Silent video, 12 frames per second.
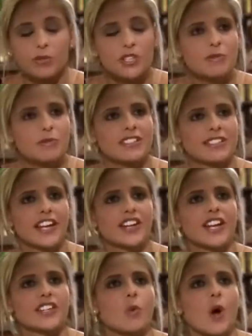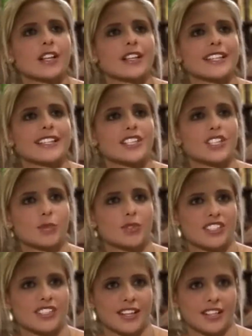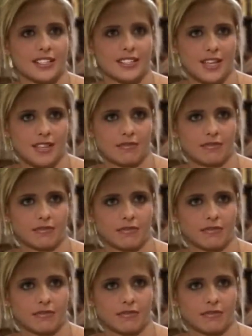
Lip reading: Principal Snyder has walked like an Egyptian stuck in his head.